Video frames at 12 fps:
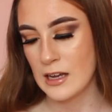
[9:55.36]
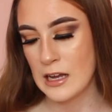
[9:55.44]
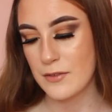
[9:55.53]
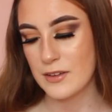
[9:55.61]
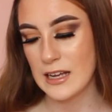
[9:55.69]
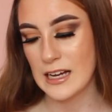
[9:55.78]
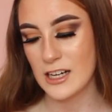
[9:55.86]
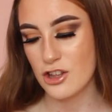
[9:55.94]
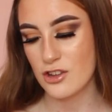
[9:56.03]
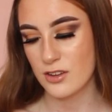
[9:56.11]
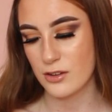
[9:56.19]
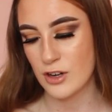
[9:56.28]
Even
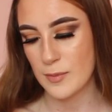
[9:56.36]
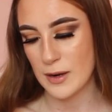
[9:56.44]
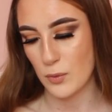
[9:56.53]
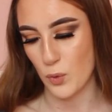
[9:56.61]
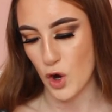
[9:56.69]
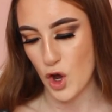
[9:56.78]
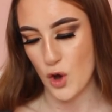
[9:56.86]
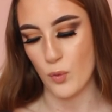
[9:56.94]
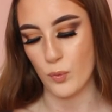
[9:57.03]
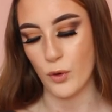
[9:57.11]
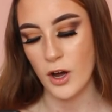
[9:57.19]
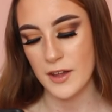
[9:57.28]
eyelashes are three pounds.
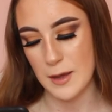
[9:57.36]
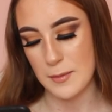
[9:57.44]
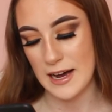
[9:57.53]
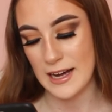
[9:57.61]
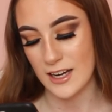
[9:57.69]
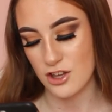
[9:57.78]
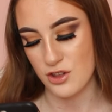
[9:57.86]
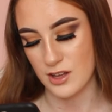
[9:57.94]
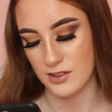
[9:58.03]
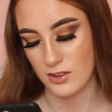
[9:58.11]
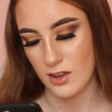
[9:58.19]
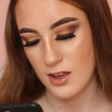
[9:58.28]
What are them
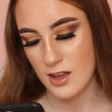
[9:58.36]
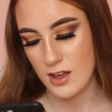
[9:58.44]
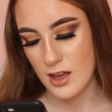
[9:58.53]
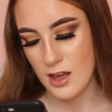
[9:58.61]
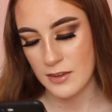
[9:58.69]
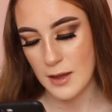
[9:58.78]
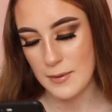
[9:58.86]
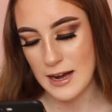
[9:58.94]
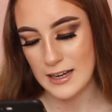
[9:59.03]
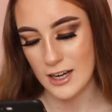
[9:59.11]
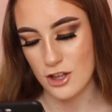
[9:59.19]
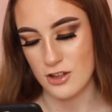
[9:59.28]
eyelashes? Them
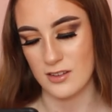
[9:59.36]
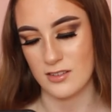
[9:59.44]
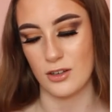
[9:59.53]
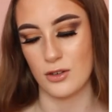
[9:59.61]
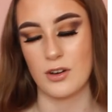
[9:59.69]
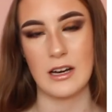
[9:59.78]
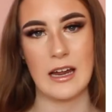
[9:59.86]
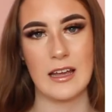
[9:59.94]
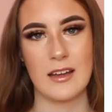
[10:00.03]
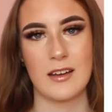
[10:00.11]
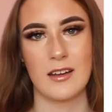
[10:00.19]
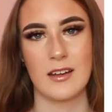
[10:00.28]
eyelashes look
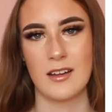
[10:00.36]
like